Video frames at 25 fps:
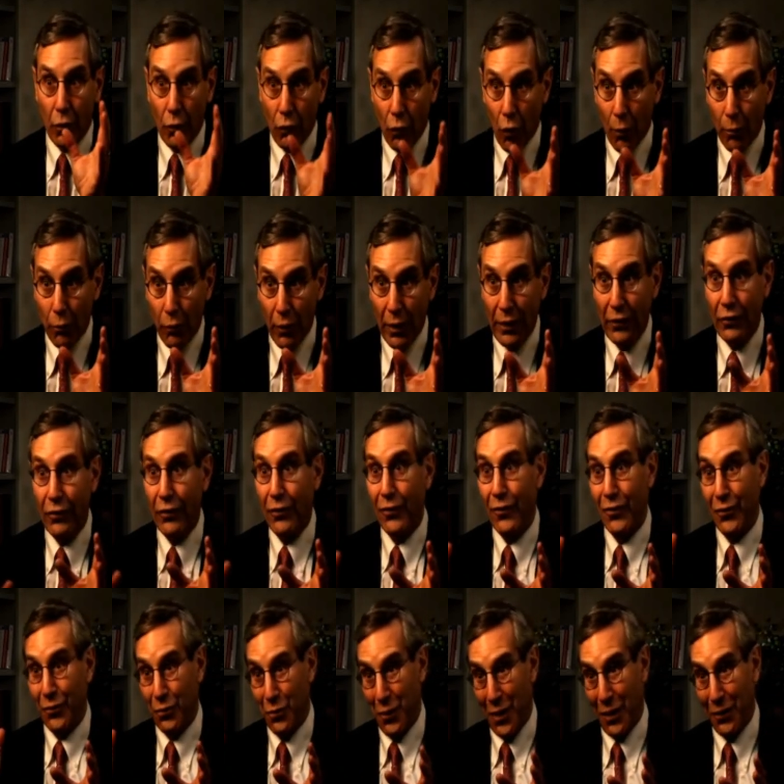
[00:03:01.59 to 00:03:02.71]
corporations
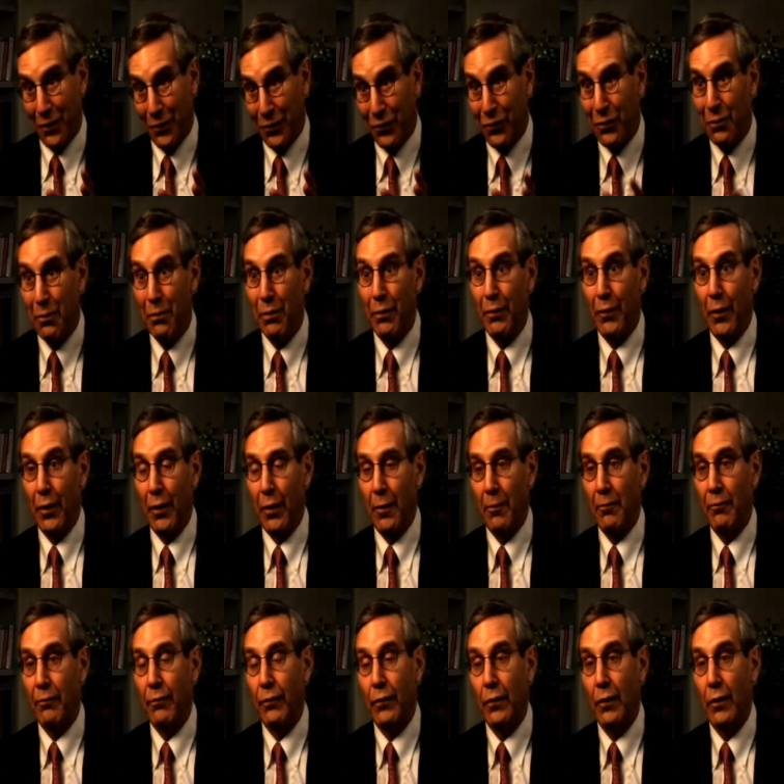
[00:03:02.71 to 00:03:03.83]
as well as to
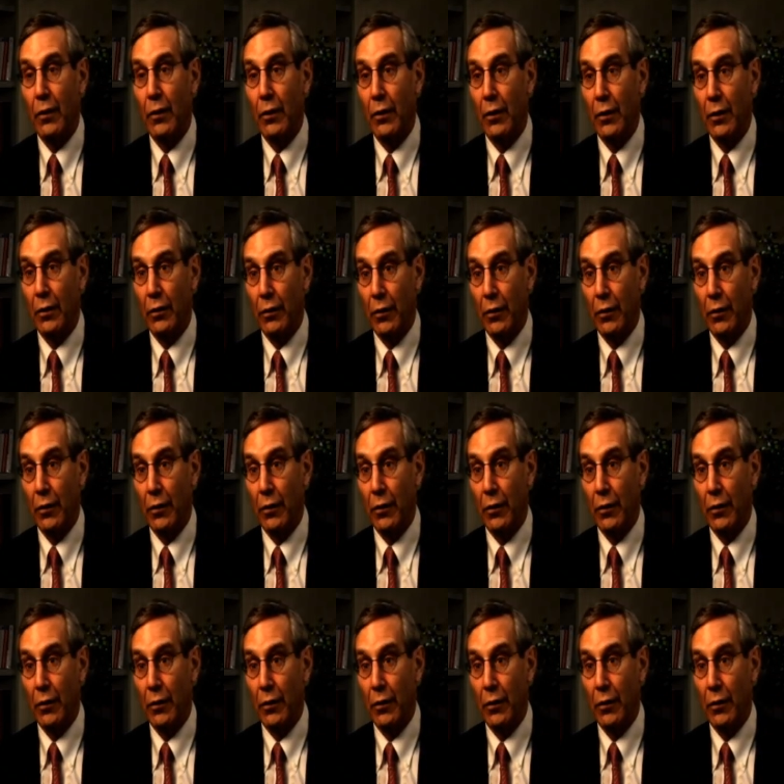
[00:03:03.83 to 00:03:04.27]
um, the,